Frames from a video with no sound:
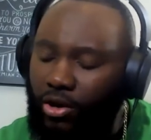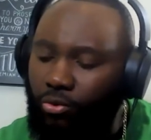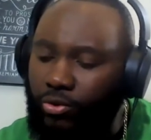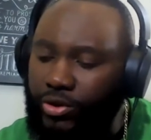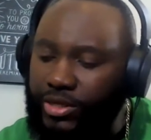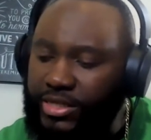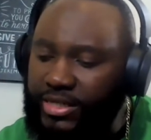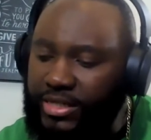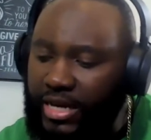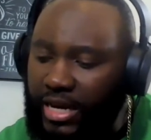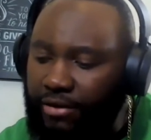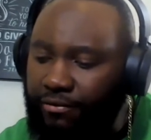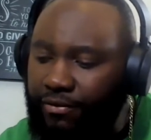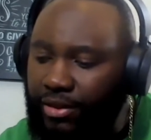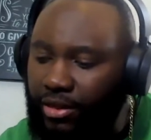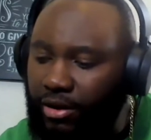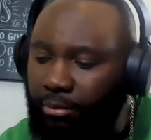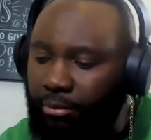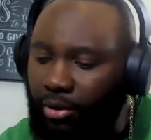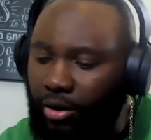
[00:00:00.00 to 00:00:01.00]

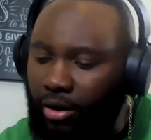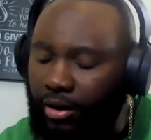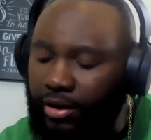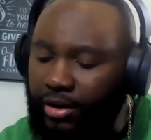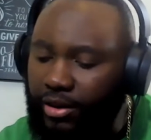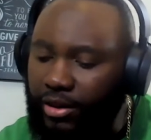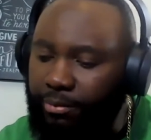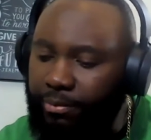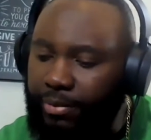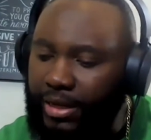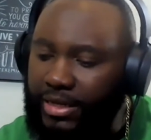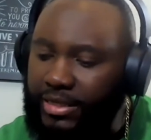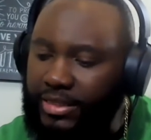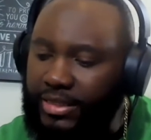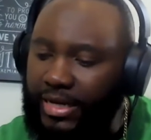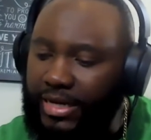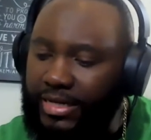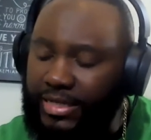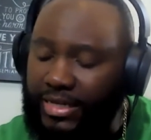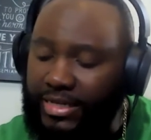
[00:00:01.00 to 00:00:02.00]
Receiving the mark of the
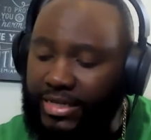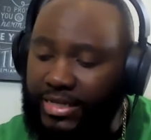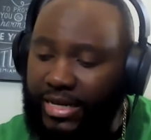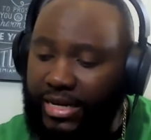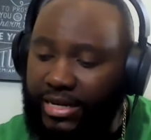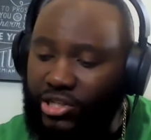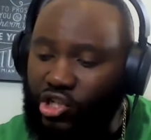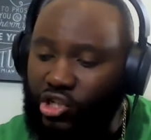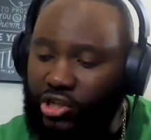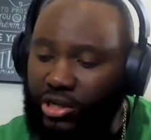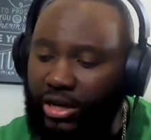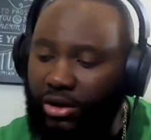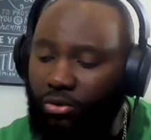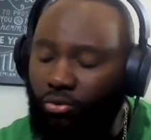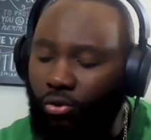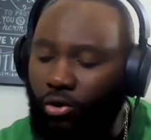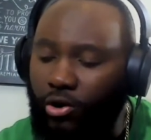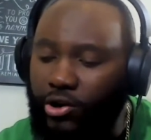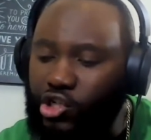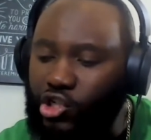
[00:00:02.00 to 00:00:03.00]
beast is essentially
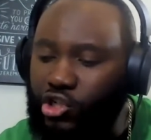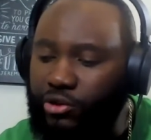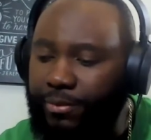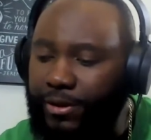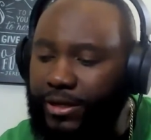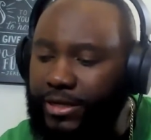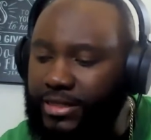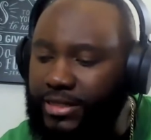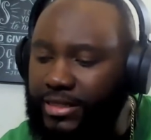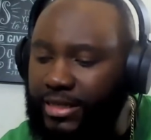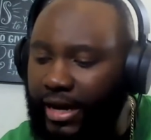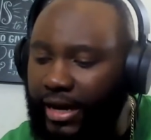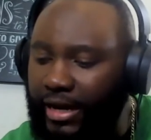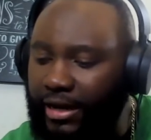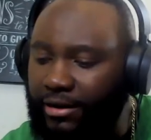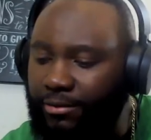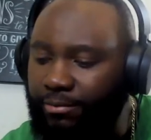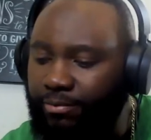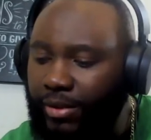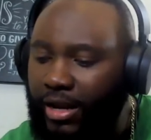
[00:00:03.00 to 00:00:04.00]
worshiping
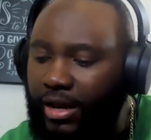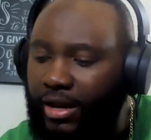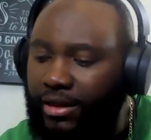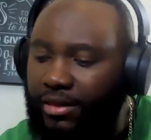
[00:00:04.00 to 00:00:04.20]
Satan.